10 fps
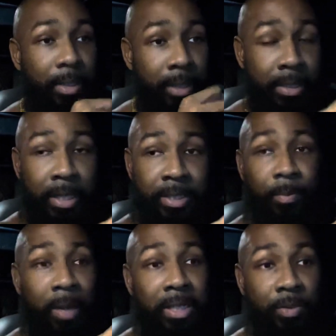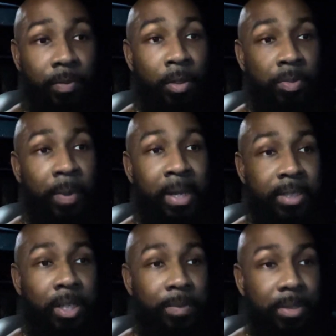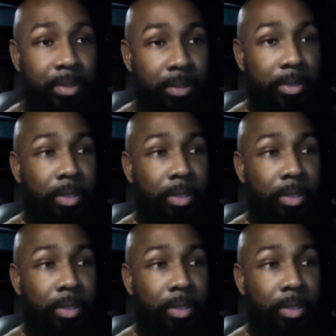he tested positive for those banned substances.